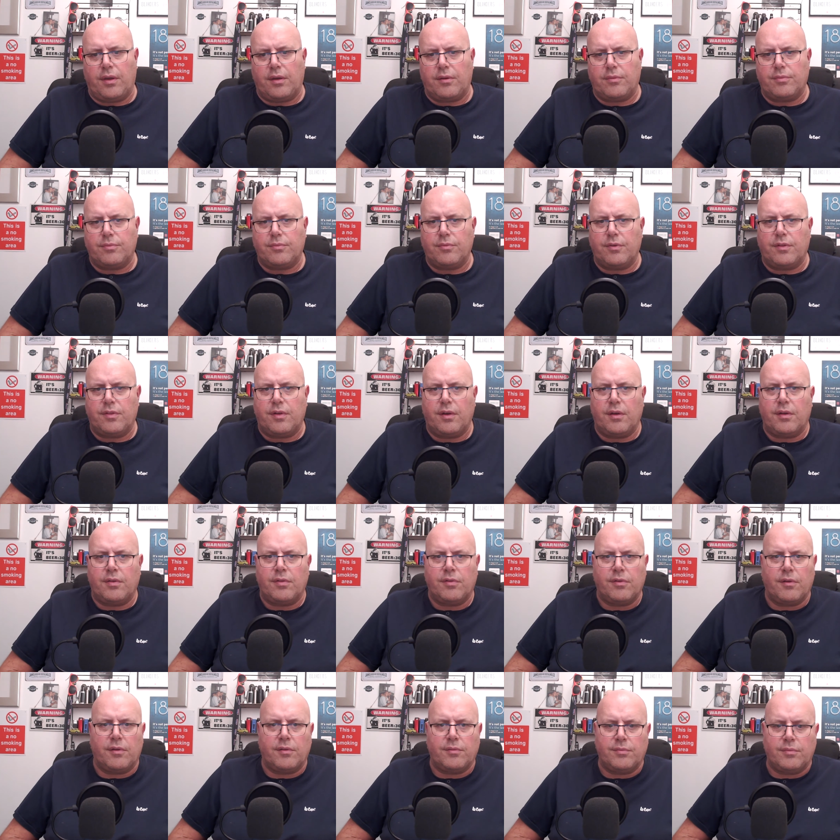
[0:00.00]

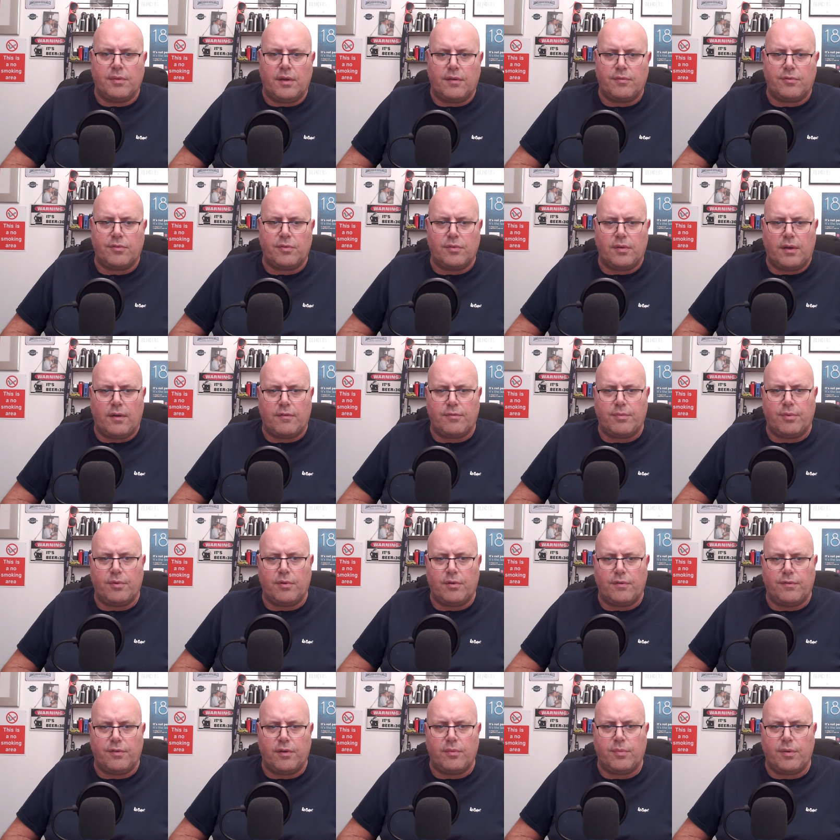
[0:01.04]
returns on them. I've bought
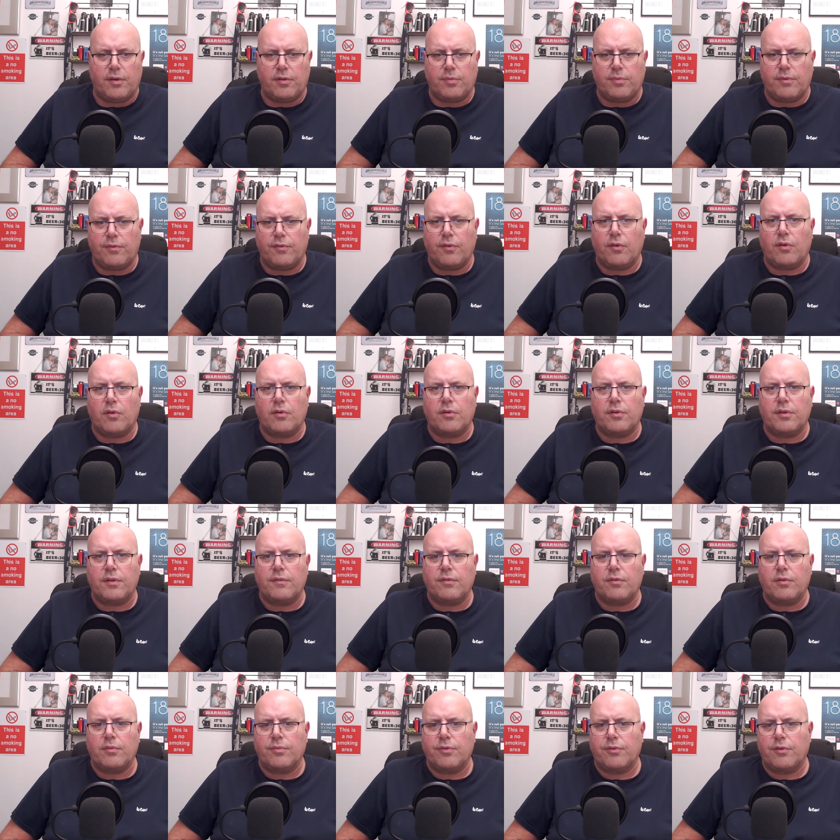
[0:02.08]
a few bits before and they've
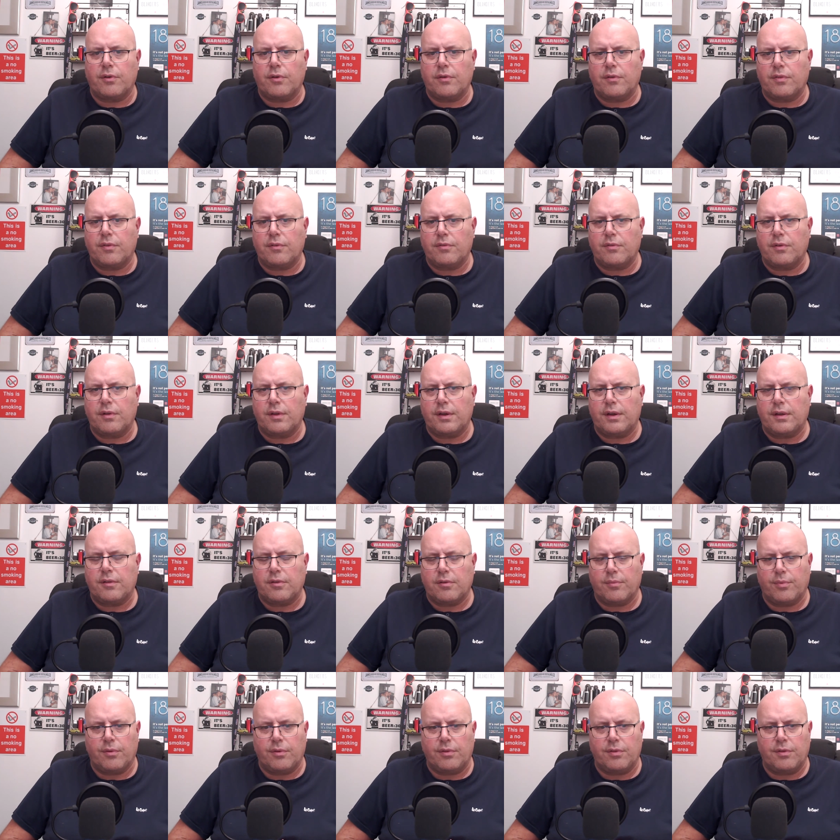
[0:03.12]
come through and they're really
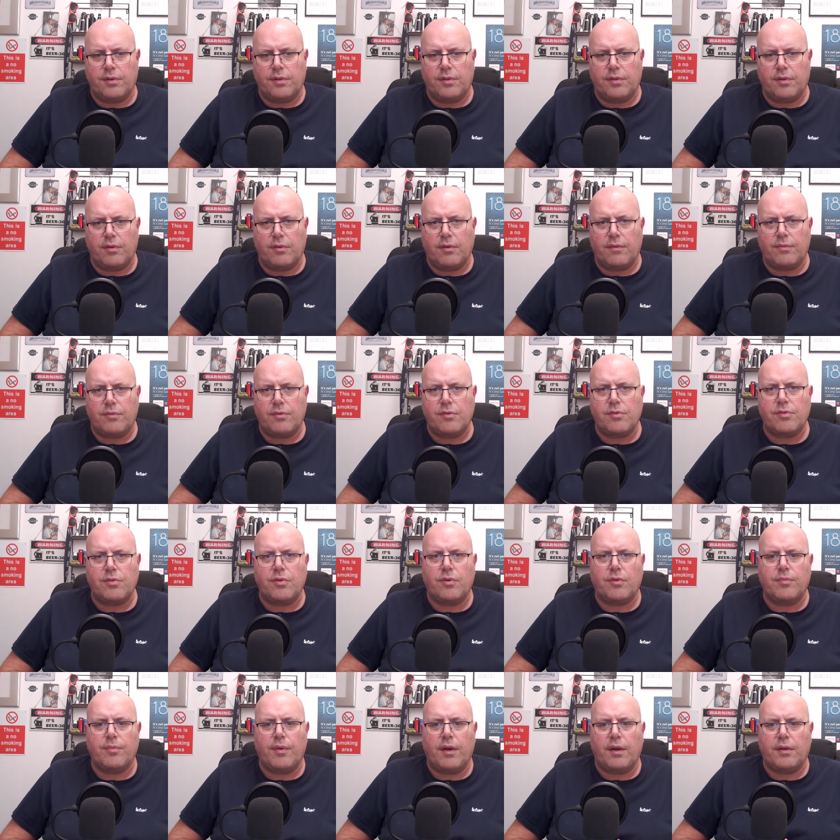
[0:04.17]
disappointing, so I've just
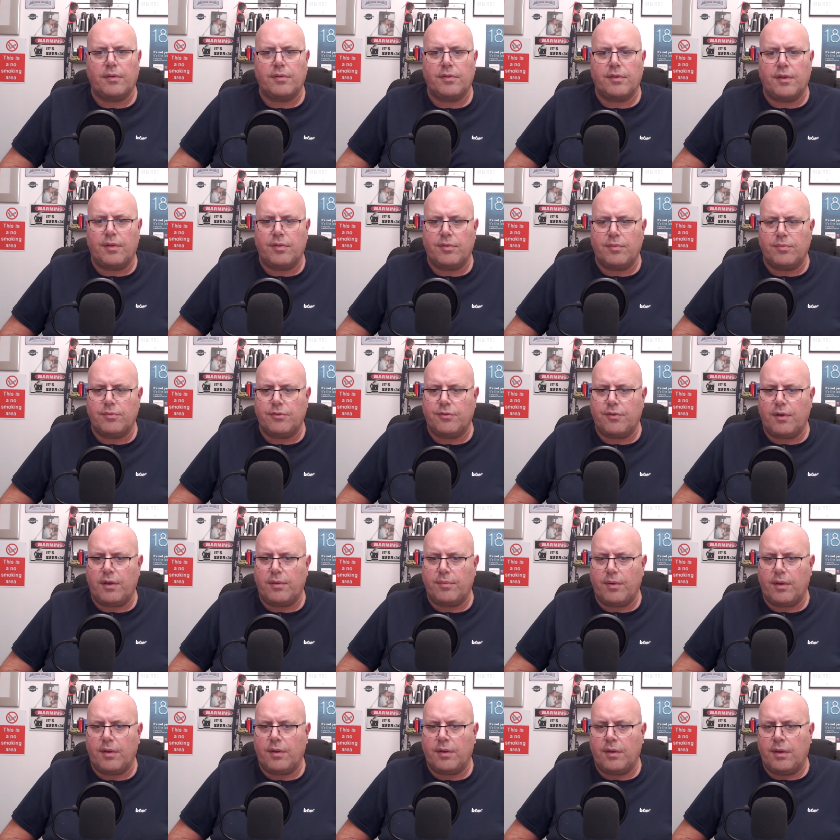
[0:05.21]
took them back and sent them
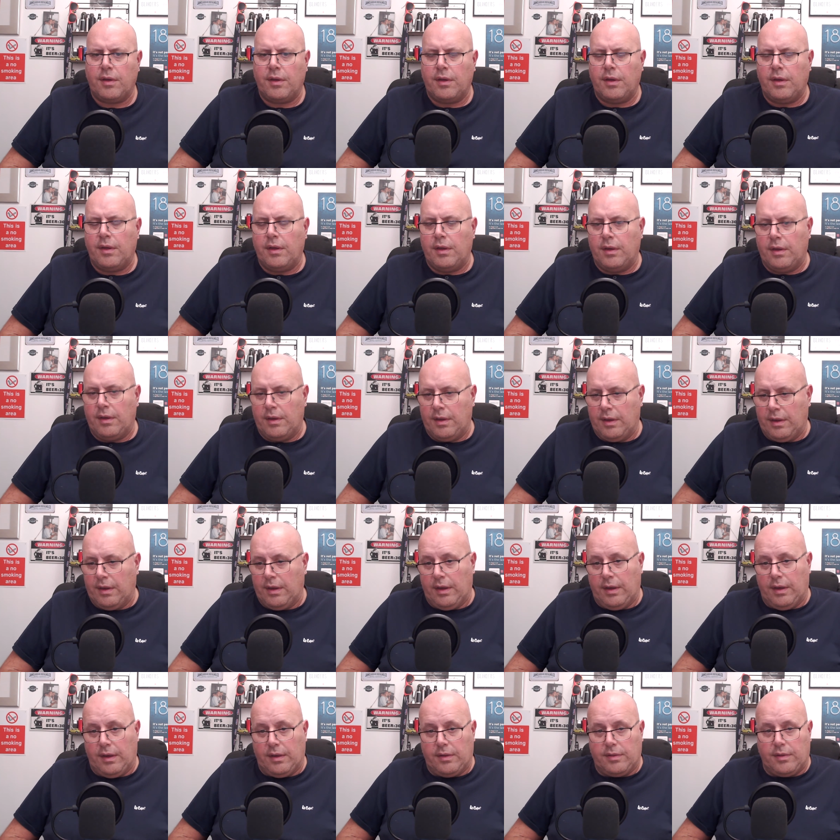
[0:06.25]
straight back.
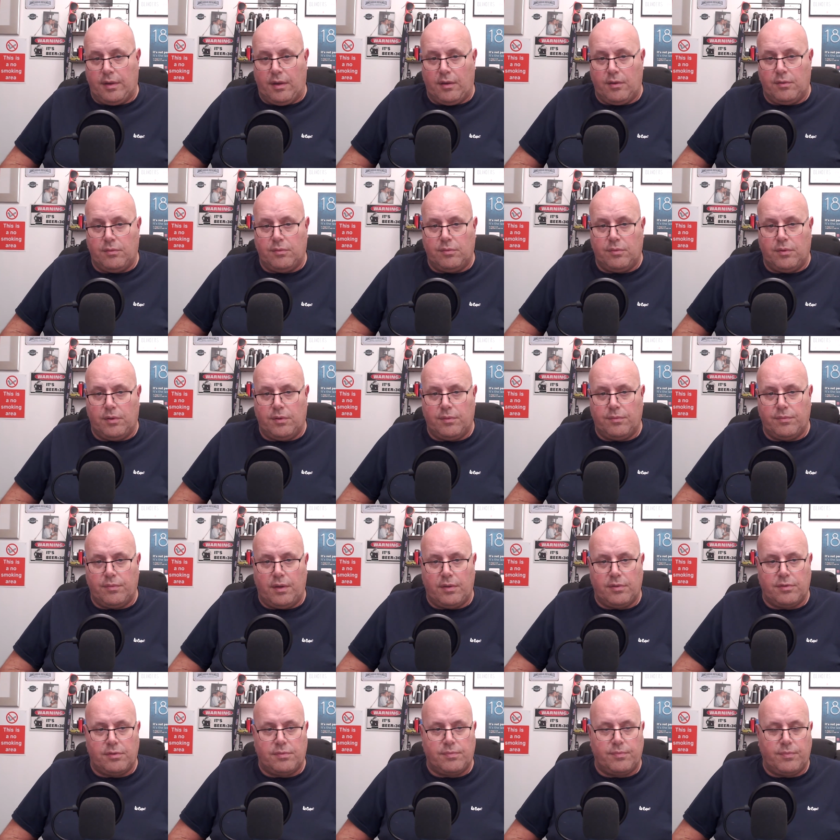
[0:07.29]
So
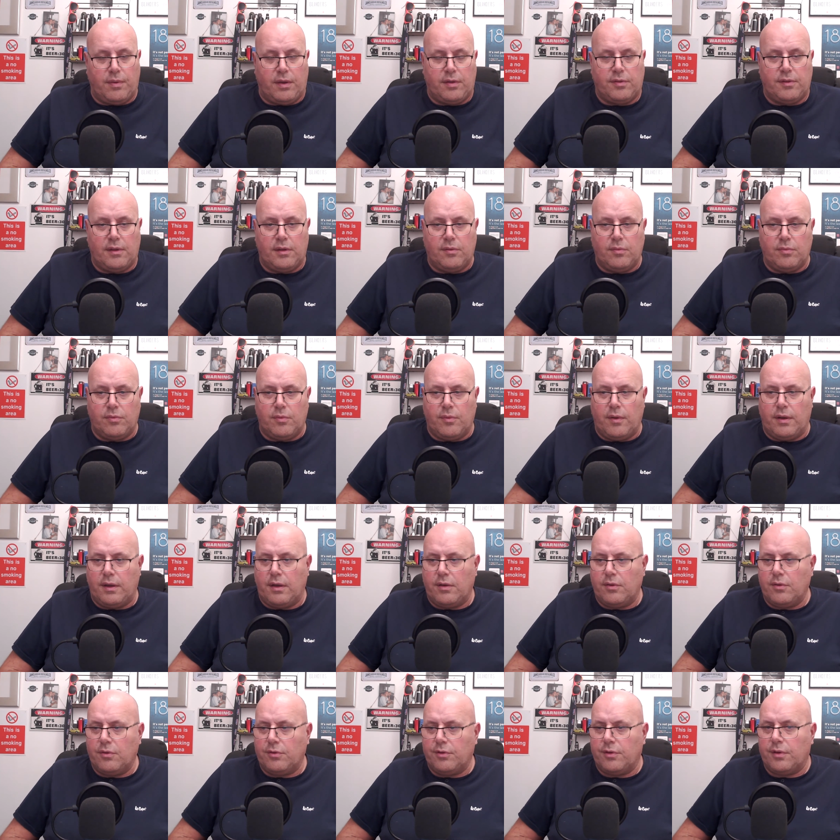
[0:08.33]
that's basically the way
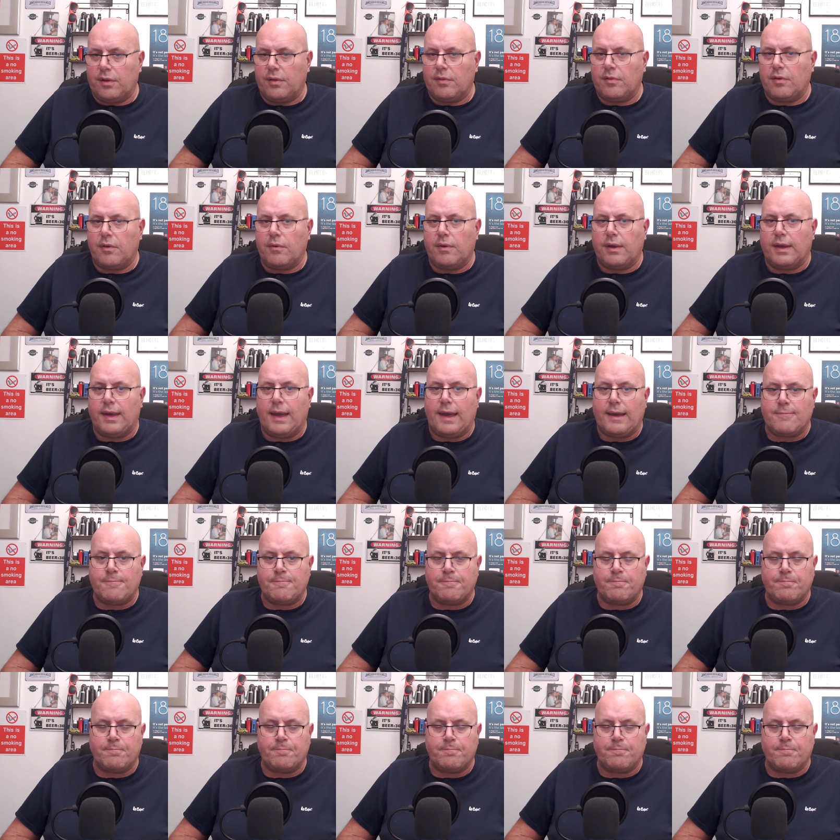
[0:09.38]
I ordered it. So it came,